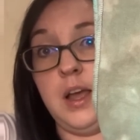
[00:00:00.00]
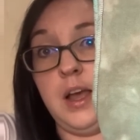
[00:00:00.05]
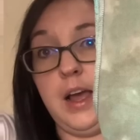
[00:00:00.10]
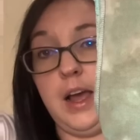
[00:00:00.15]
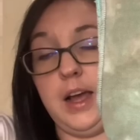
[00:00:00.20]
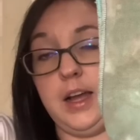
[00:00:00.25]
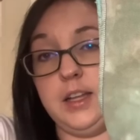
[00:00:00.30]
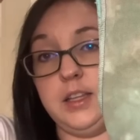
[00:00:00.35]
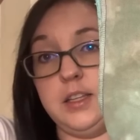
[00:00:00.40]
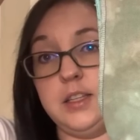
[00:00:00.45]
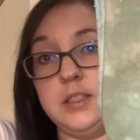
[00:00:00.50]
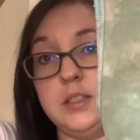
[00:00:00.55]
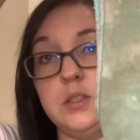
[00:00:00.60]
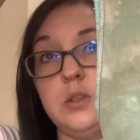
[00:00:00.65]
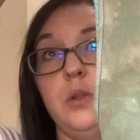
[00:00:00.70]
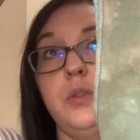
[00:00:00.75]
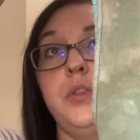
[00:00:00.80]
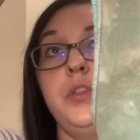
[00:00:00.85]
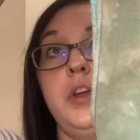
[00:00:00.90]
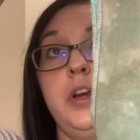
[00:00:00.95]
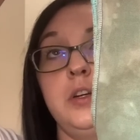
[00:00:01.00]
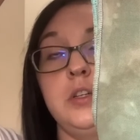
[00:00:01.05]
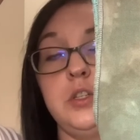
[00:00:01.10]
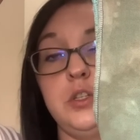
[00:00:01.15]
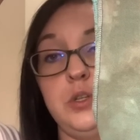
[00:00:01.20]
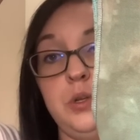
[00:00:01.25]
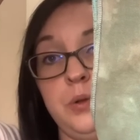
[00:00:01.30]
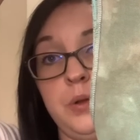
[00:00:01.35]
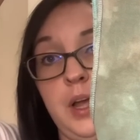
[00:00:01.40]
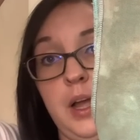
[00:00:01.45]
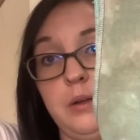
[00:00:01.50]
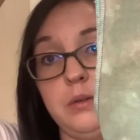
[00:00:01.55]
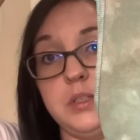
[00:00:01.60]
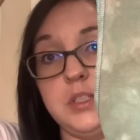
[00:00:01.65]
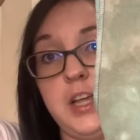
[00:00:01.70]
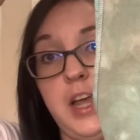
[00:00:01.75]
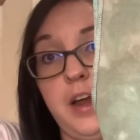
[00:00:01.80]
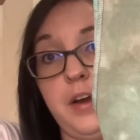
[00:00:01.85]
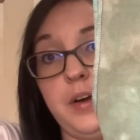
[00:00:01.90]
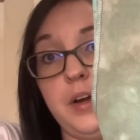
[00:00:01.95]
And this is on thirty-two count
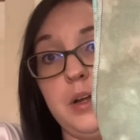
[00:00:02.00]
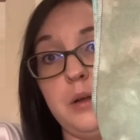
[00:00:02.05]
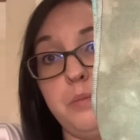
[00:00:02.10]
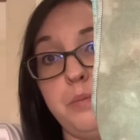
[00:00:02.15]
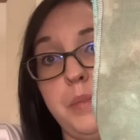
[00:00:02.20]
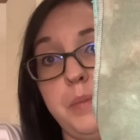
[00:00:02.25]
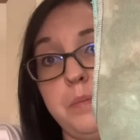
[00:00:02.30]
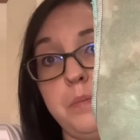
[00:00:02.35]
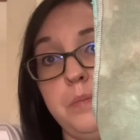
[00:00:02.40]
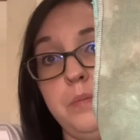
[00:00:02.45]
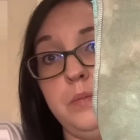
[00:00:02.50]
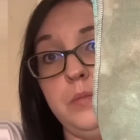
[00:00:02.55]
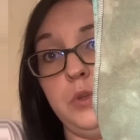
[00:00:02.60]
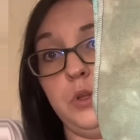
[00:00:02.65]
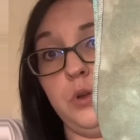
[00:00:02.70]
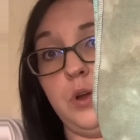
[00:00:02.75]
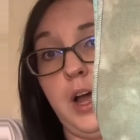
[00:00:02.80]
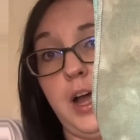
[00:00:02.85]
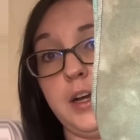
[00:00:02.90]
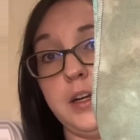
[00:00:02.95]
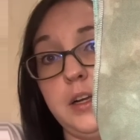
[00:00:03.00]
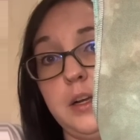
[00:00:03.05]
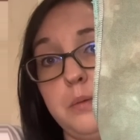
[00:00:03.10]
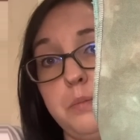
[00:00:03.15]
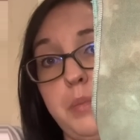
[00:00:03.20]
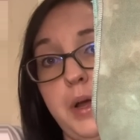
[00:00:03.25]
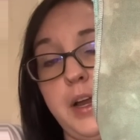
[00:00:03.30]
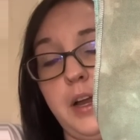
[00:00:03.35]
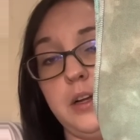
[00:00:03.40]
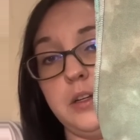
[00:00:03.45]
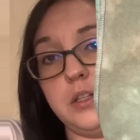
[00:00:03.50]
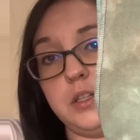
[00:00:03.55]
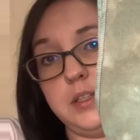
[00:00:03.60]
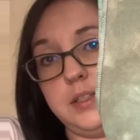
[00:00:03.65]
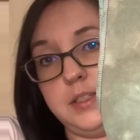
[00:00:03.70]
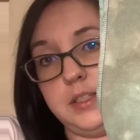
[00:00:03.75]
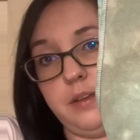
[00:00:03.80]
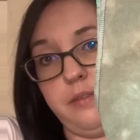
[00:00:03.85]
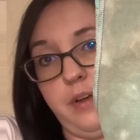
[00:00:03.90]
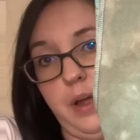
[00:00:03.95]
Terra Lugana by Under the
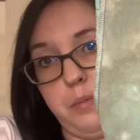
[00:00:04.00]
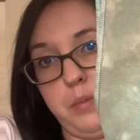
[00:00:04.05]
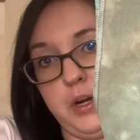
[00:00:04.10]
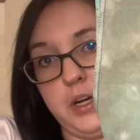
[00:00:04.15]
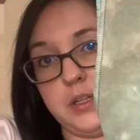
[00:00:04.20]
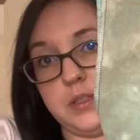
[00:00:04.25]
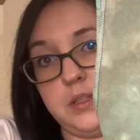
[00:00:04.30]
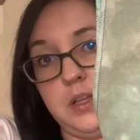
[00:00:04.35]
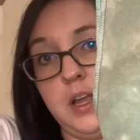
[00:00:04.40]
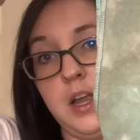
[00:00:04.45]
Sea Fabrics.